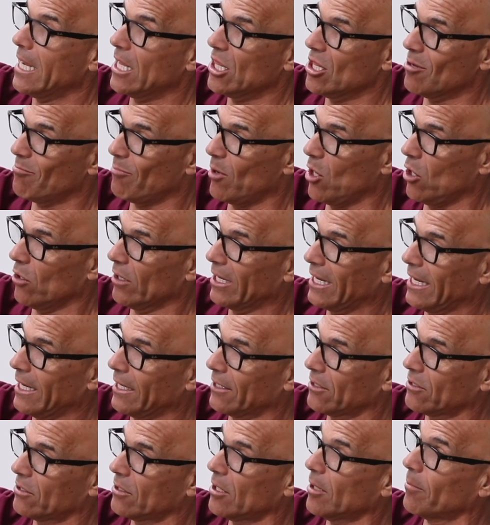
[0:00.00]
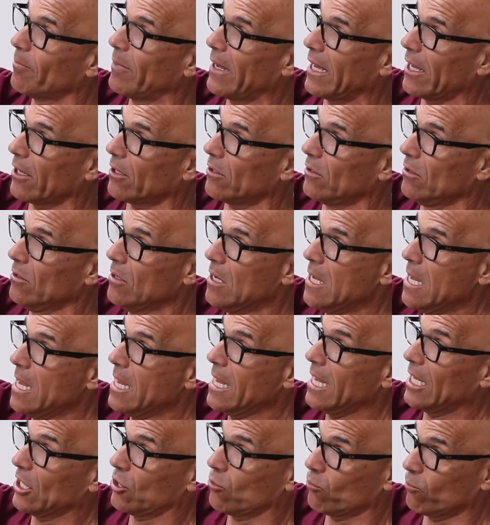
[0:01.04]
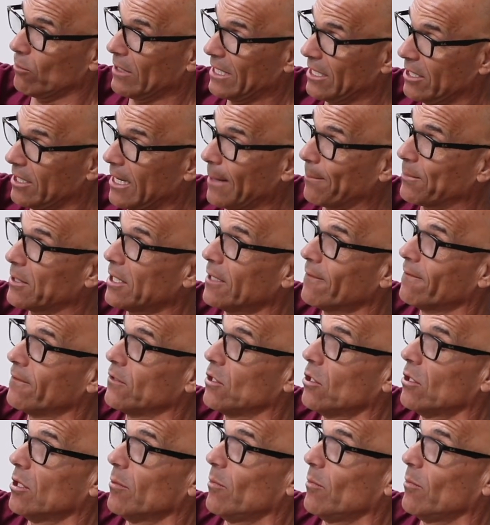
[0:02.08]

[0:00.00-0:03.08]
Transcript: and the ball hits the paddle, it's receptive to the